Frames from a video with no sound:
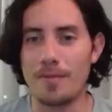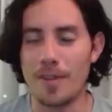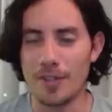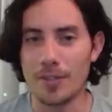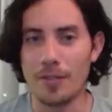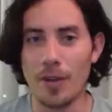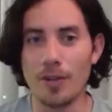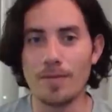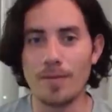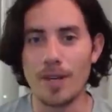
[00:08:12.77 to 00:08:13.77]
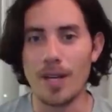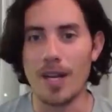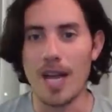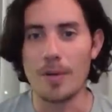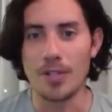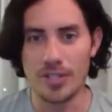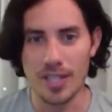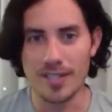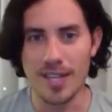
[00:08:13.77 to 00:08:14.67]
First of all, I was just